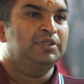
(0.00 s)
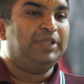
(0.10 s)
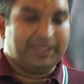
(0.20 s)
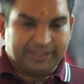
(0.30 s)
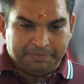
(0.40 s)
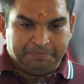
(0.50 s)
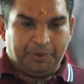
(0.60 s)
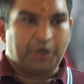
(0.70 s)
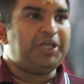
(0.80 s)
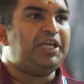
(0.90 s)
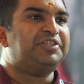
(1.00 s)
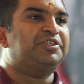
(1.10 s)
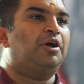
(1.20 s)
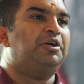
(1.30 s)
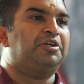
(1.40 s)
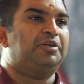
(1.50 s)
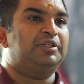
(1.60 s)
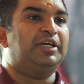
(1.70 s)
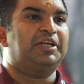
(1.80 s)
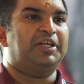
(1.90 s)
that the body is
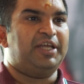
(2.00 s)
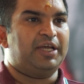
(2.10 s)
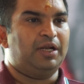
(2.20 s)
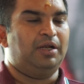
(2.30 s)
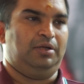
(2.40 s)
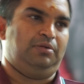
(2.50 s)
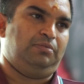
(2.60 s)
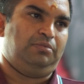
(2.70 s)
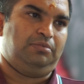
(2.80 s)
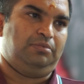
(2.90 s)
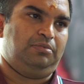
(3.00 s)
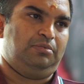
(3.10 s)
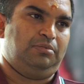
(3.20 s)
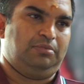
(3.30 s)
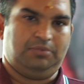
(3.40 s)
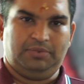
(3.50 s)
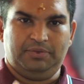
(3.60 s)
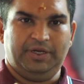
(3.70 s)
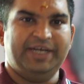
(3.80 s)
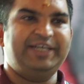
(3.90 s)
not the real
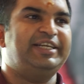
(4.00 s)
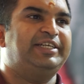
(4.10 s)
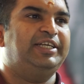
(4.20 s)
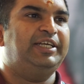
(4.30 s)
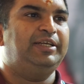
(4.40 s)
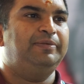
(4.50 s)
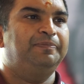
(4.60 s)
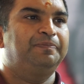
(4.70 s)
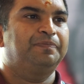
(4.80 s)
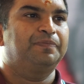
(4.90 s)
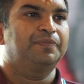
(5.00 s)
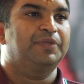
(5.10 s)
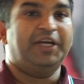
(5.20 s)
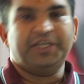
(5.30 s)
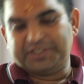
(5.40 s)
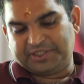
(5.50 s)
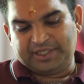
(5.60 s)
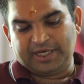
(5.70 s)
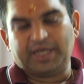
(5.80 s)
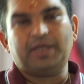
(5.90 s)
entity. It is
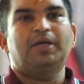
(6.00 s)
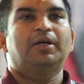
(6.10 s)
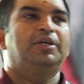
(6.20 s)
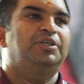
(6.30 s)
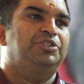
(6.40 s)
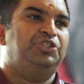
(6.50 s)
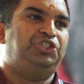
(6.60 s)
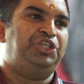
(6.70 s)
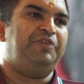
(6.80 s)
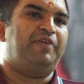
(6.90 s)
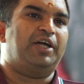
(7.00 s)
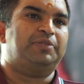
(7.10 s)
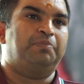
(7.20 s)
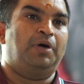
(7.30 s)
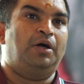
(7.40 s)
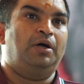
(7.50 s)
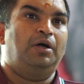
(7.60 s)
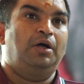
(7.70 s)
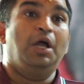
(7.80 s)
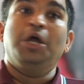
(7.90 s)
the Jivatma.
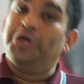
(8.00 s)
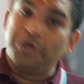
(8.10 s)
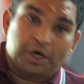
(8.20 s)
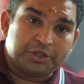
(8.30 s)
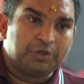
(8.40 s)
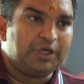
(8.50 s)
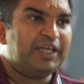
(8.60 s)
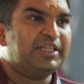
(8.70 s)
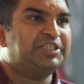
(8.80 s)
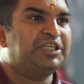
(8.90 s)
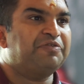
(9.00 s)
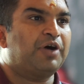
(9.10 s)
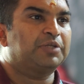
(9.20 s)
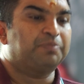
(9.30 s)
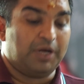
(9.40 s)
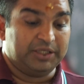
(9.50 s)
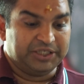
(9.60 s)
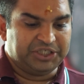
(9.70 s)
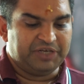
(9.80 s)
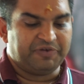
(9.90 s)
Not only the
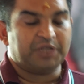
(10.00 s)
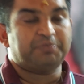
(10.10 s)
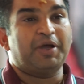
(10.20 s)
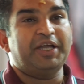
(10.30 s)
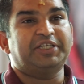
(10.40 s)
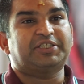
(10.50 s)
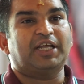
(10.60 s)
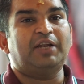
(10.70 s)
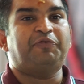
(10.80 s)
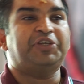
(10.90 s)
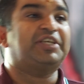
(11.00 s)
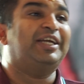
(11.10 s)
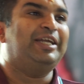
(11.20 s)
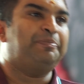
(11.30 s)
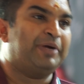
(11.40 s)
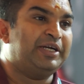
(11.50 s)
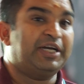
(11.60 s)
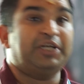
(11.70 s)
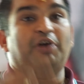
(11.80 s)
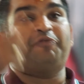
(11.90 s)
Jivatma itself is a
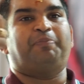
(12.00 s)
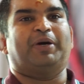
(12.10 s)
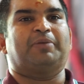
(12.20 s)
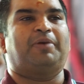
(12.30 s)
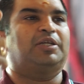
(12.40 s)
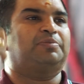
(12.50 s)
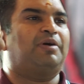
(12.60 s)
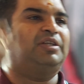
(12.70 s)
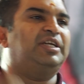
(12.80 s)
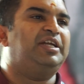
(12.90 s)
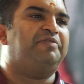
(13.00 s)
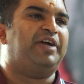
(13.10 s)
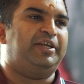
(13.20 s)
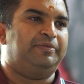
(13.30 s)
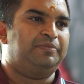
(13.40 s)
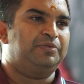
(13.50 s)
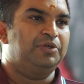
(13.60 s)
dependent of Paramatma, the Divine.